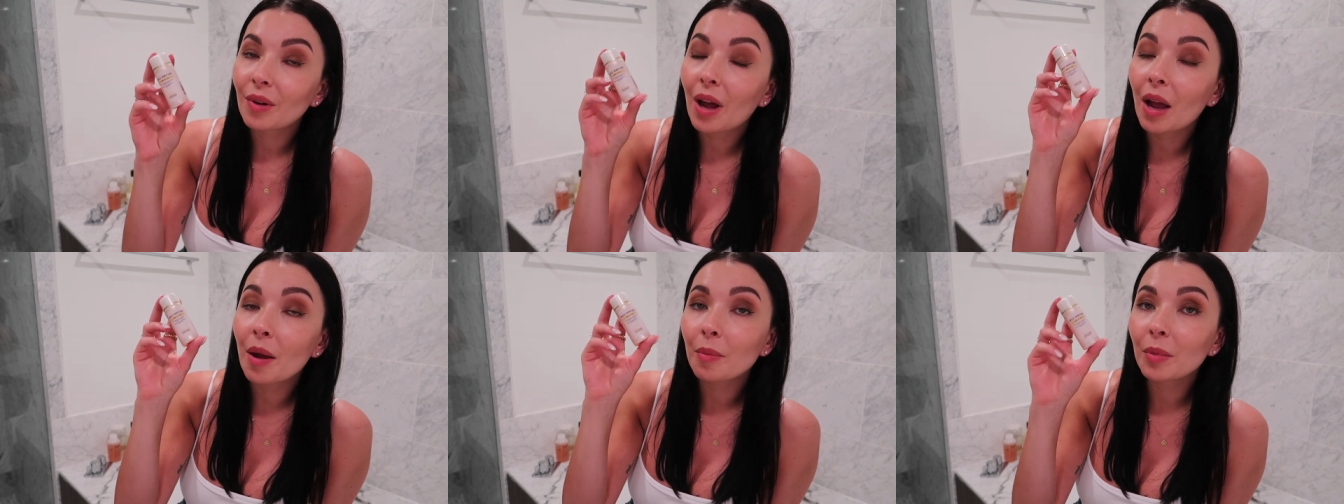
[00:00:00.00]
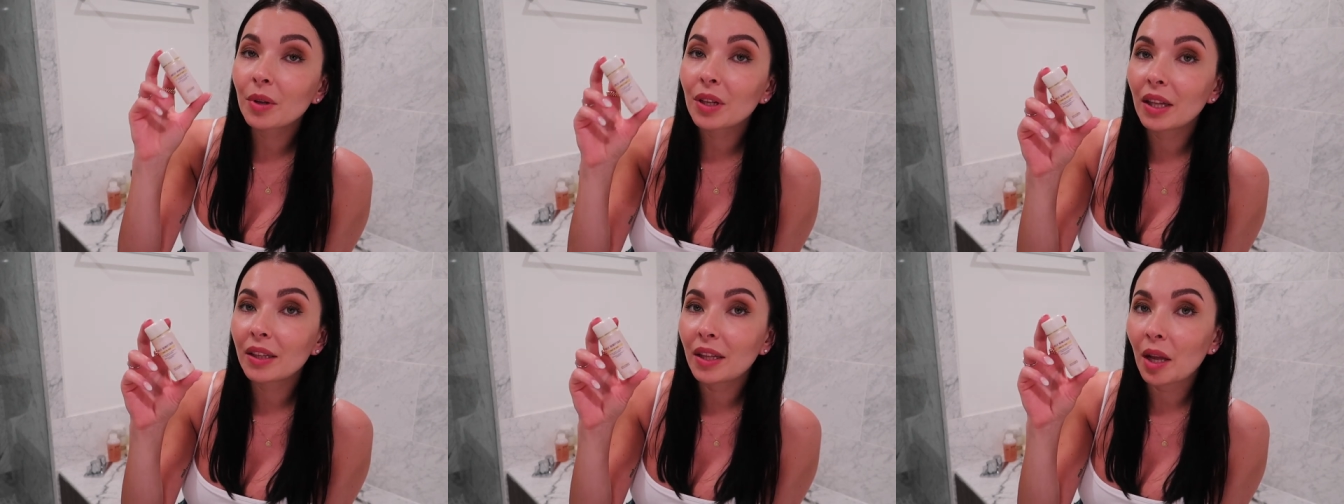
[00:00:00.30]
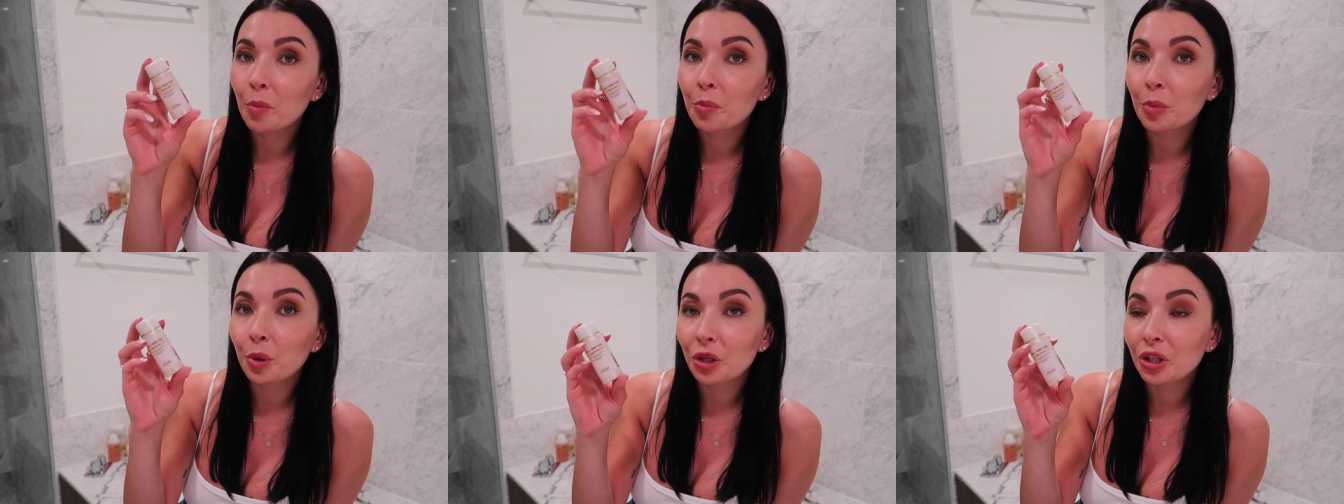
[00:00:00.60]
I'm glad
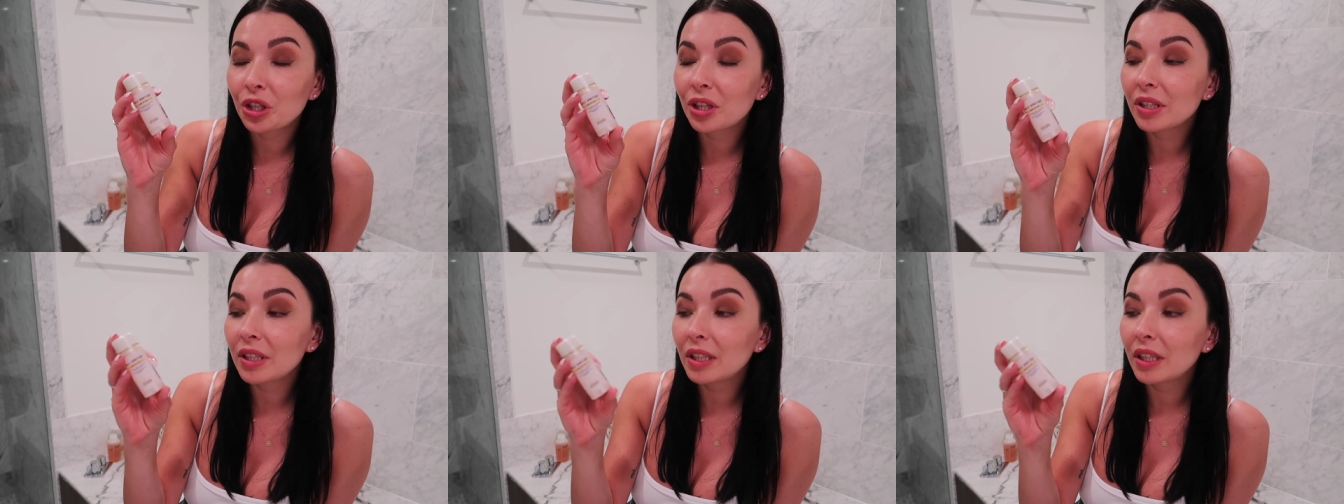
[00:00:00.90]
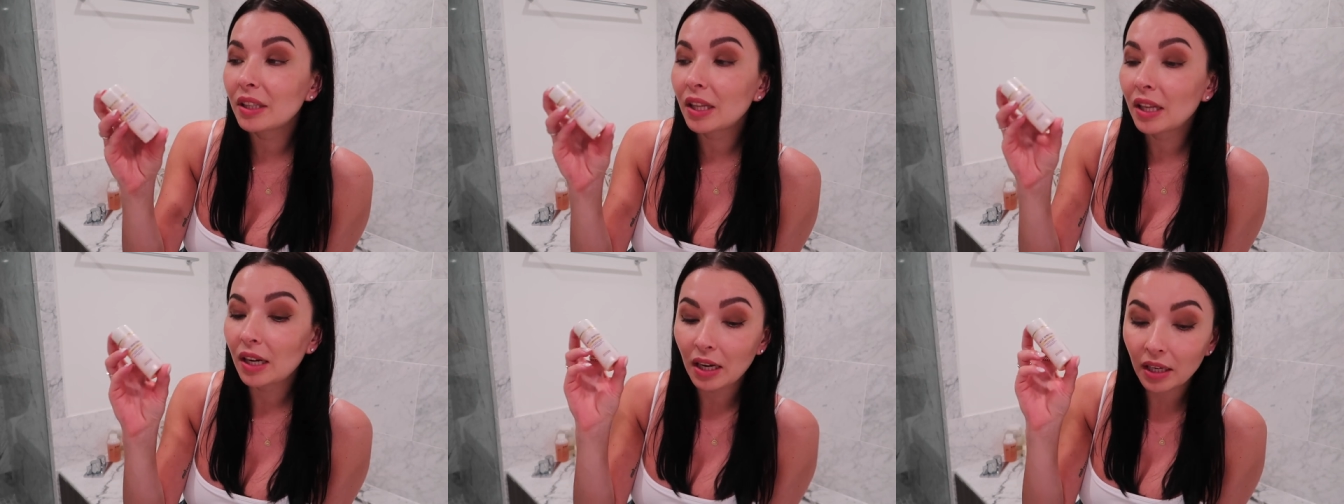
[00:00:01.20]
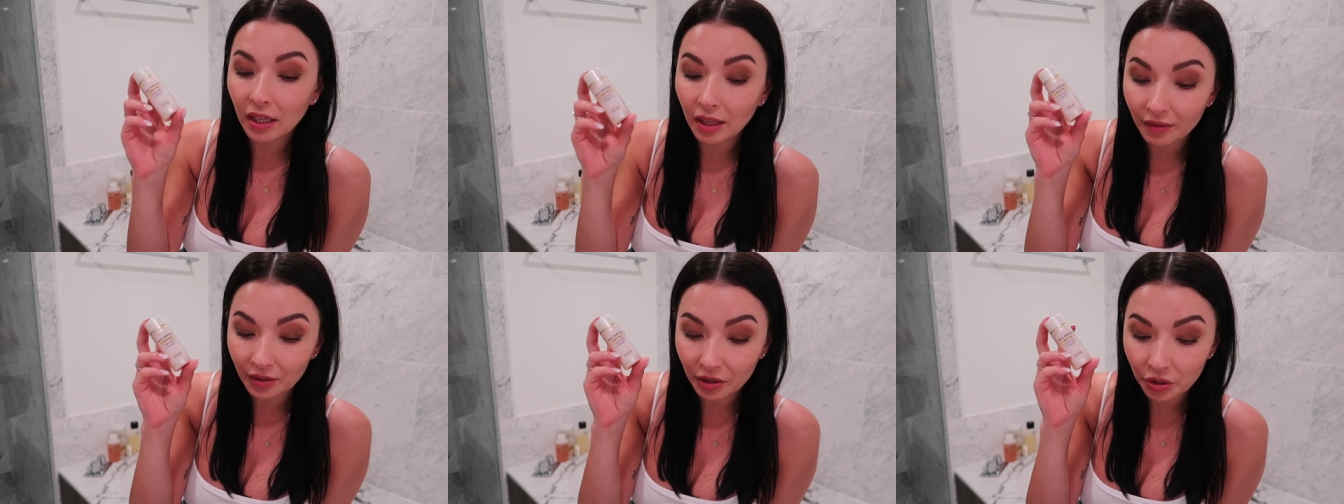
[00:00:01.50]
I purchased it and
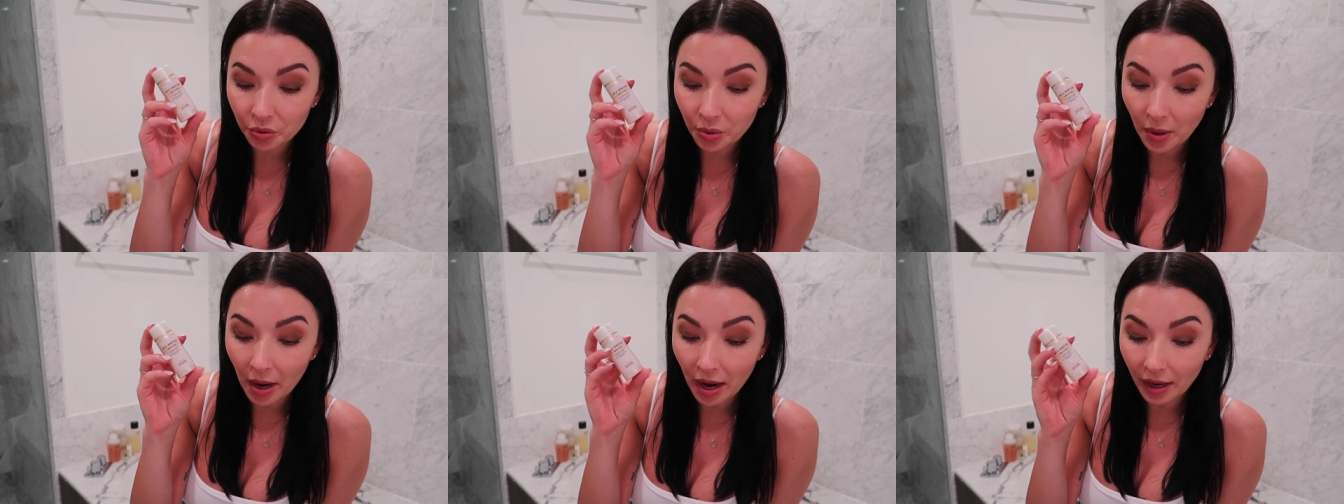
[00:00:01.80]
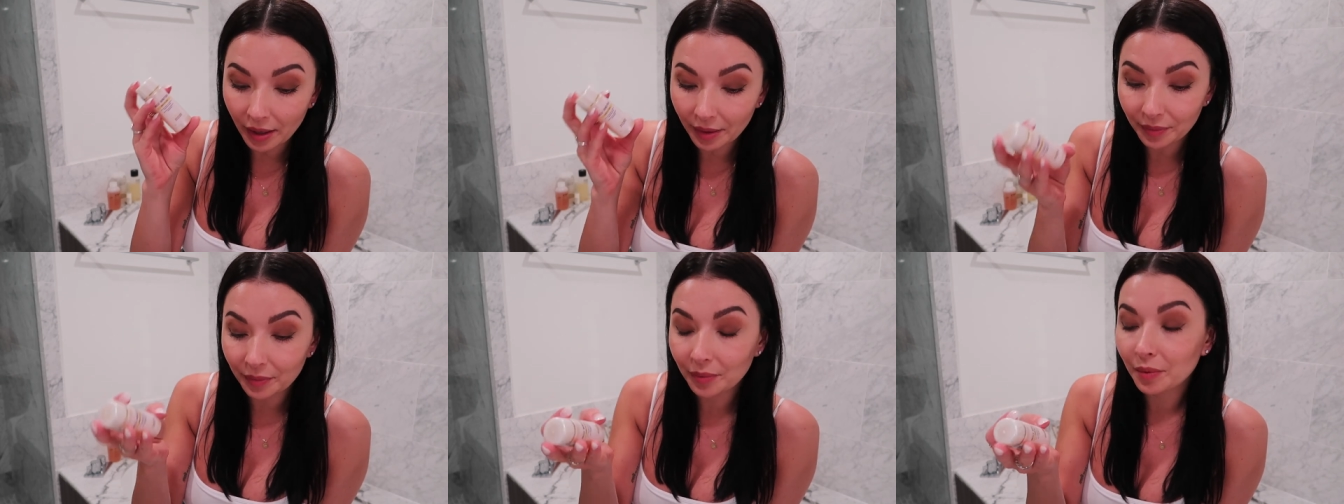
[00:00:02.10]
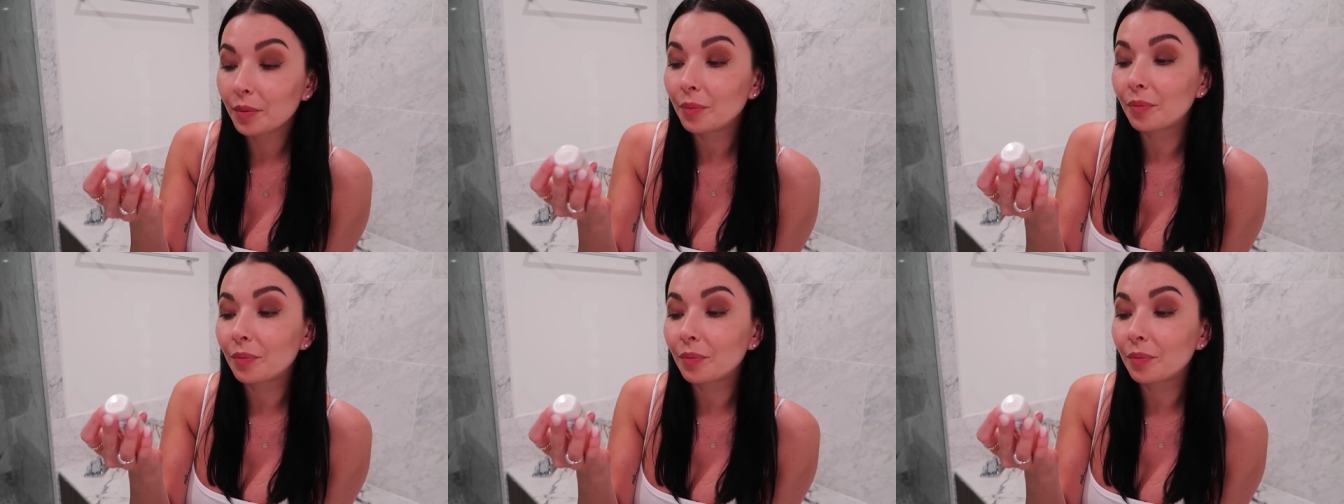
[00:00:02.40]
I give it a try.